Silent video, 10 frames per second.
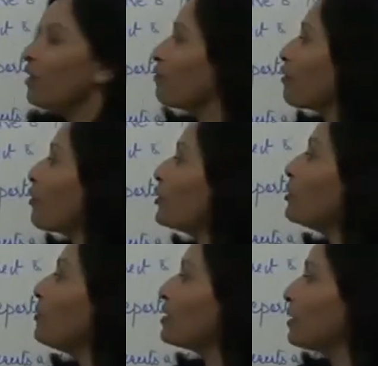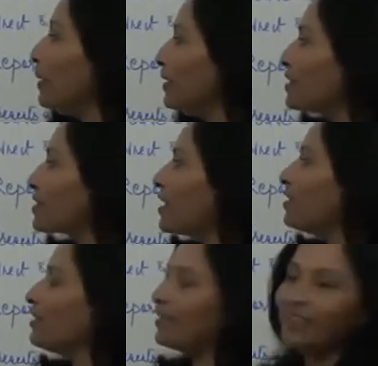We've got to make them
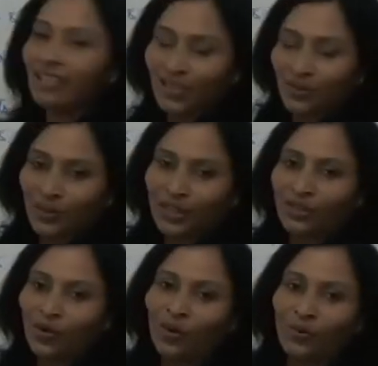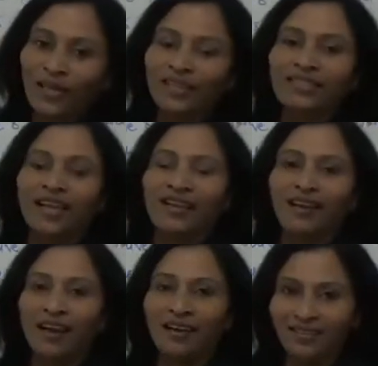understand that these words always
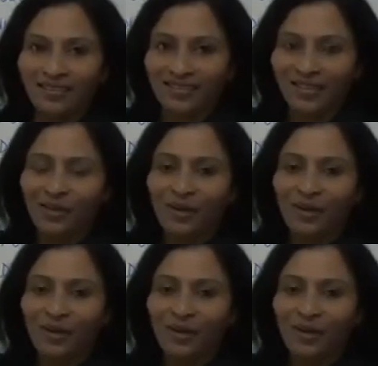enhance